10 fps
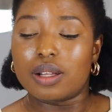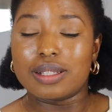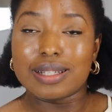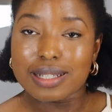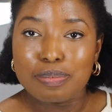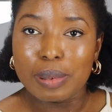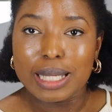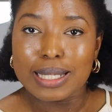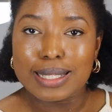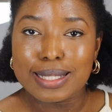
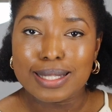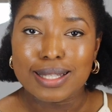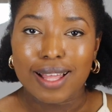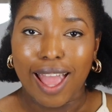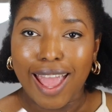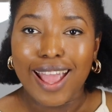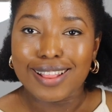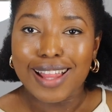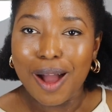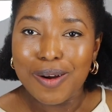displeased,
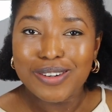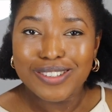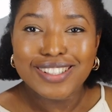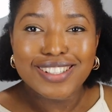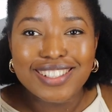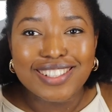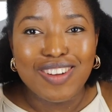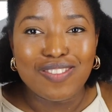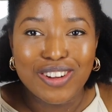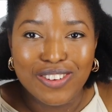and now this is
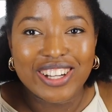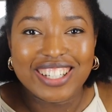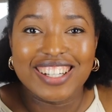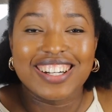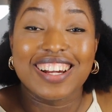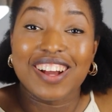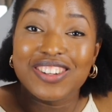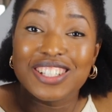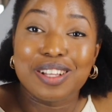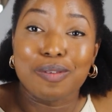my perfect shade, and I
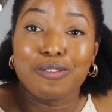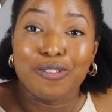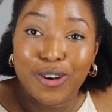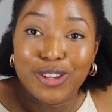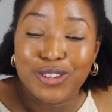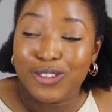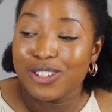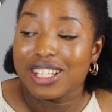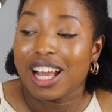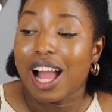got it about
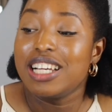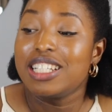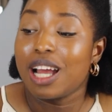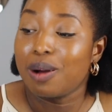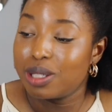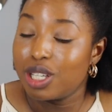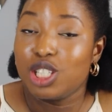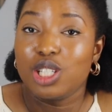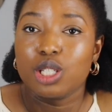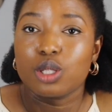€4. Like, I
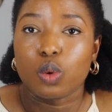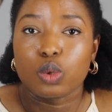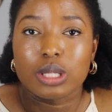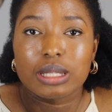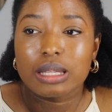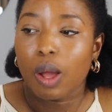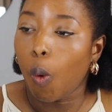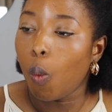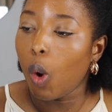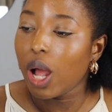shouted, Jesus,
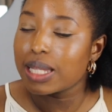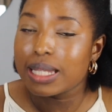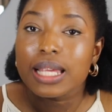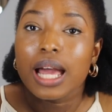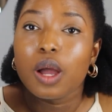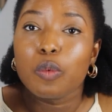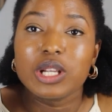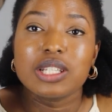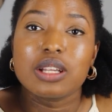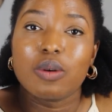what?
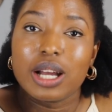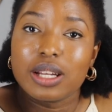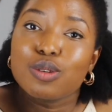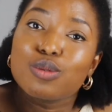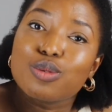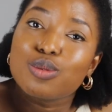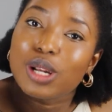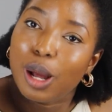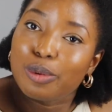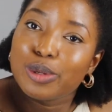What in the world they do so
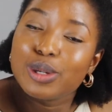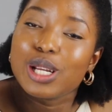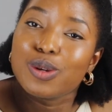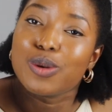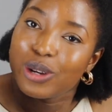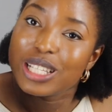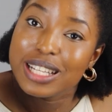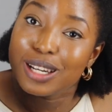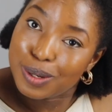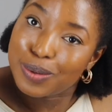now? So they know what
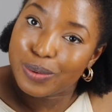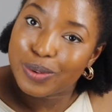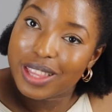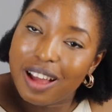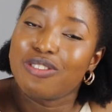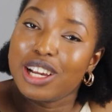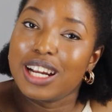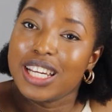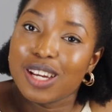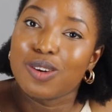they do now.
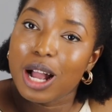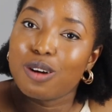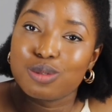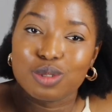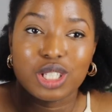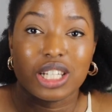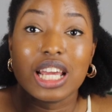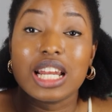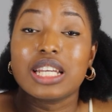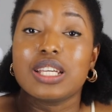Finally, they don't count to shade,
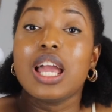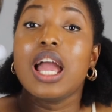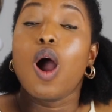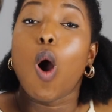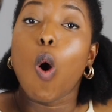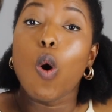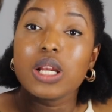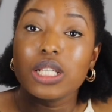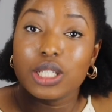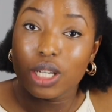and now the
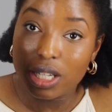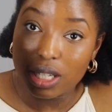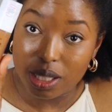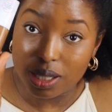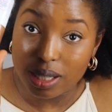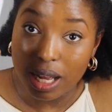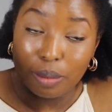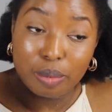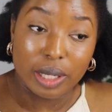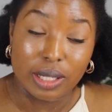only shade this now
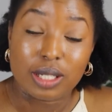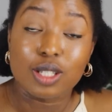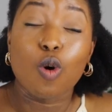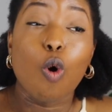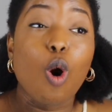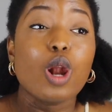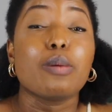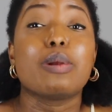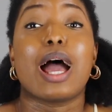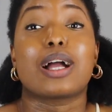the place, the
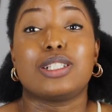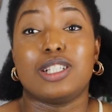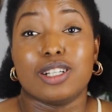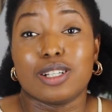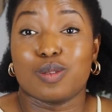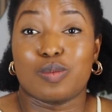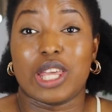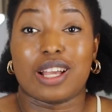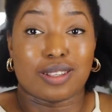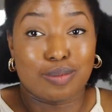only black shade.
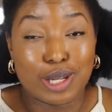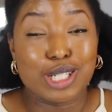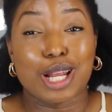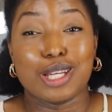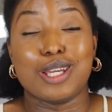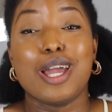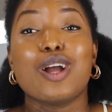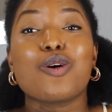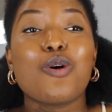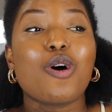Especially,
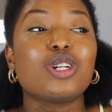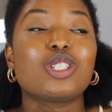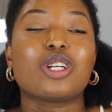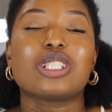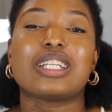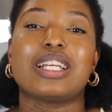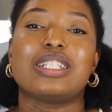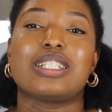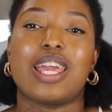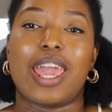God just tell
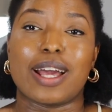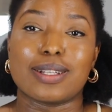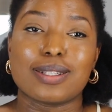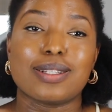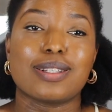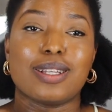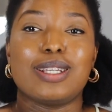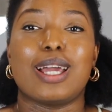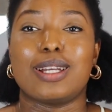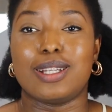and say, yes, this
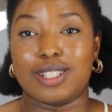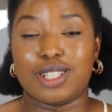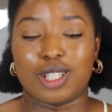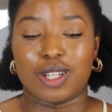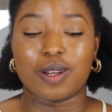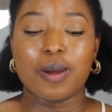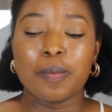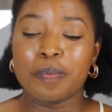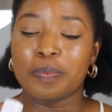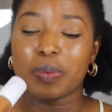lady I need this shade.
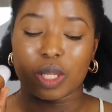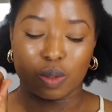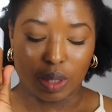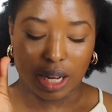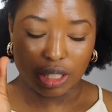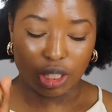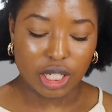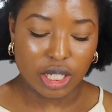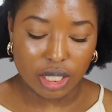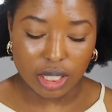So now the
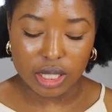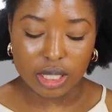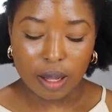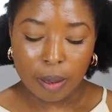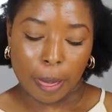shade this,